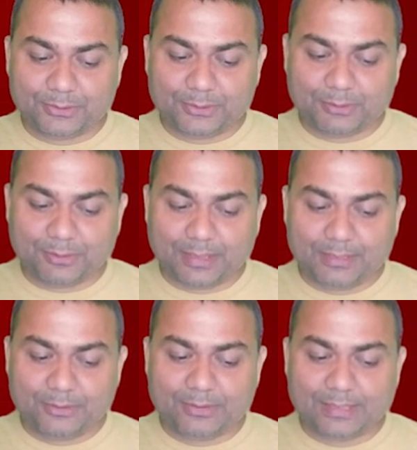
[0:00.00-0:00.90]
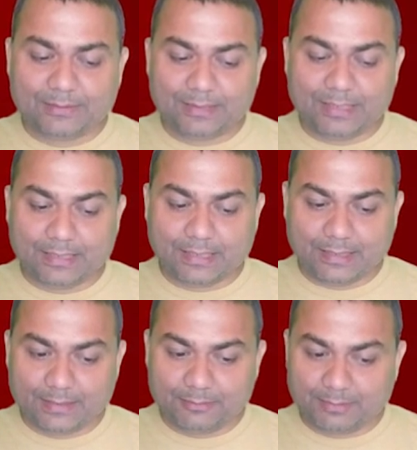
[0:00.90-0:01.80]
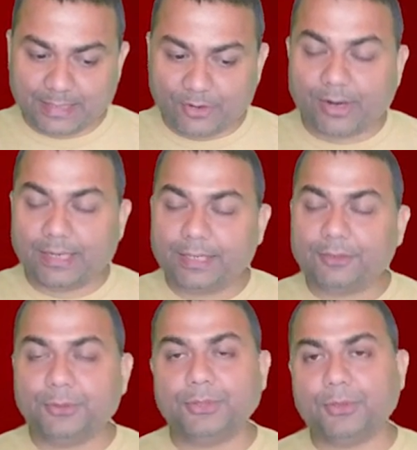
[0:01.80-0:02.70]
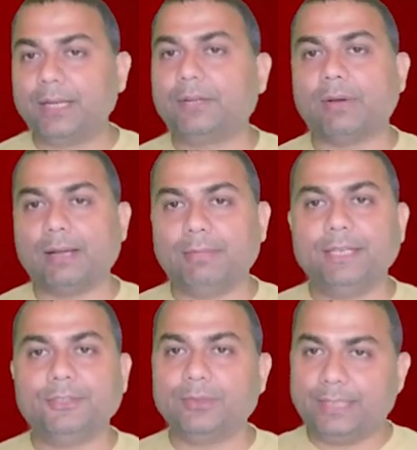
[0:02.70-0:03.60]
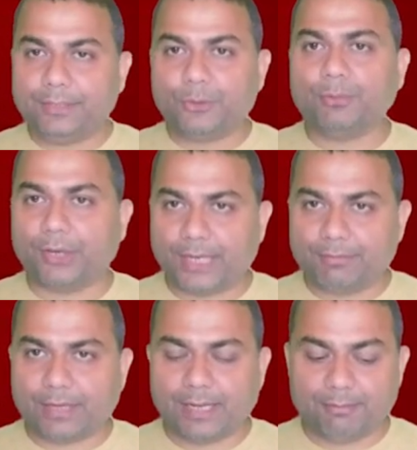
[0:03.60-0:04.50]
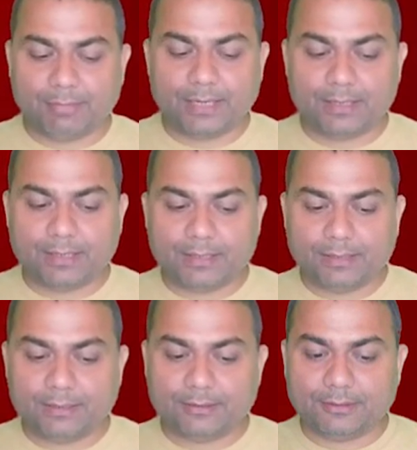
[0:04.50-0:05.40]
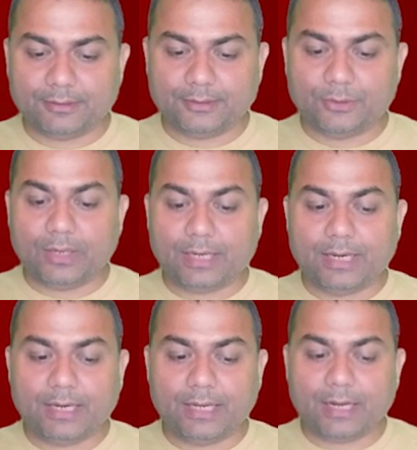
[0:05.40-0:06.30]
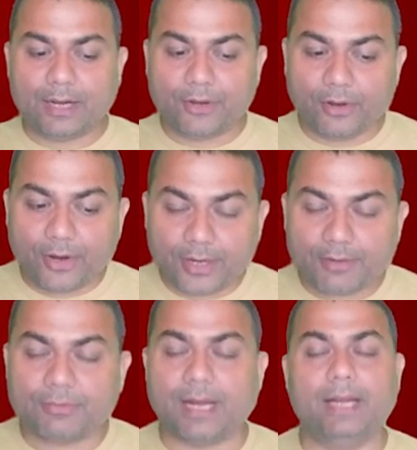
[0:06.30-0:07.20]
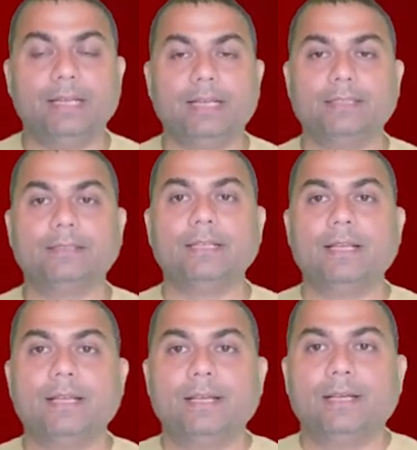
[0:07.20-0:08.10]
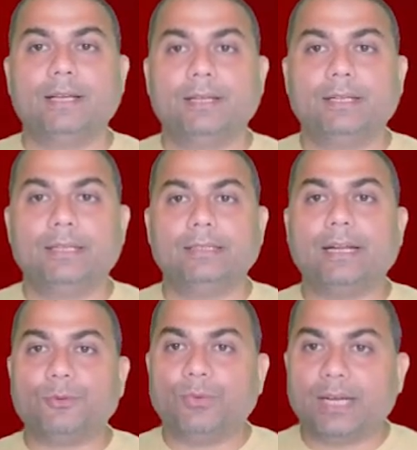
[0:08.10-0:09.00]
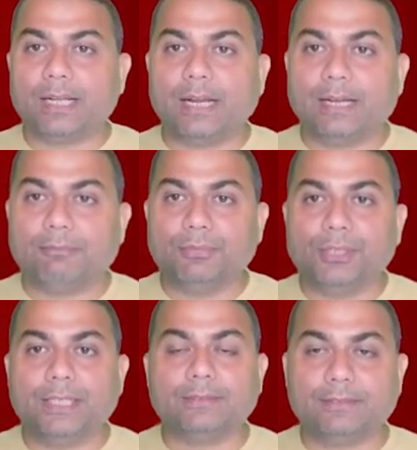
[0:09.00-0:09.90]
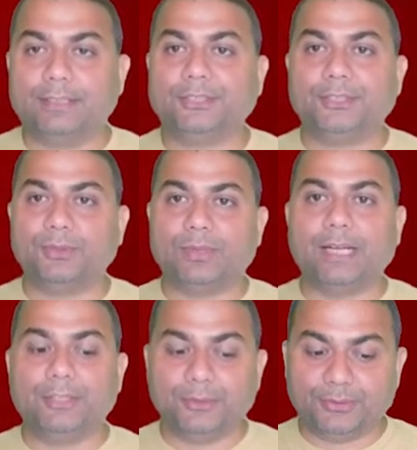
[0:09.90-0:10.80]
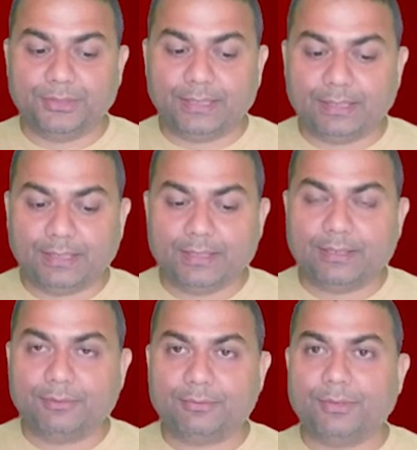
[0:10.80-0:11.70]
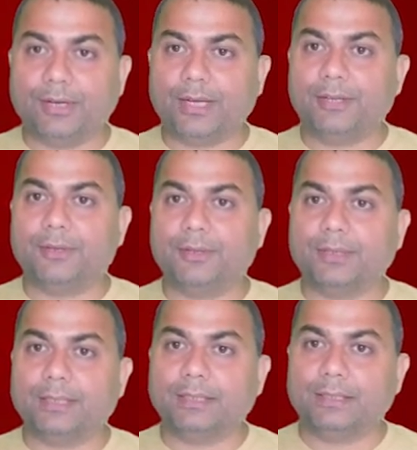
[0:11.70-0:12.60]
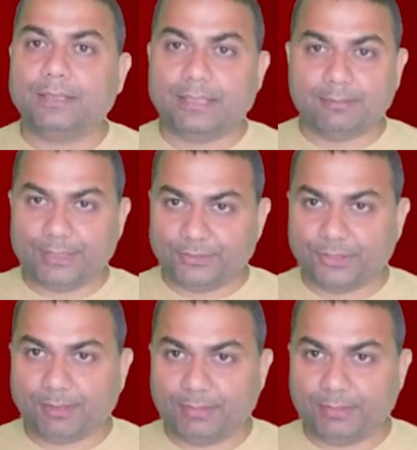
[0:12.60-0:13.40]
So you can see according to your requirement you need to modify, but you are getting a lot of ideas that what kind of Boolean search you can use it for your given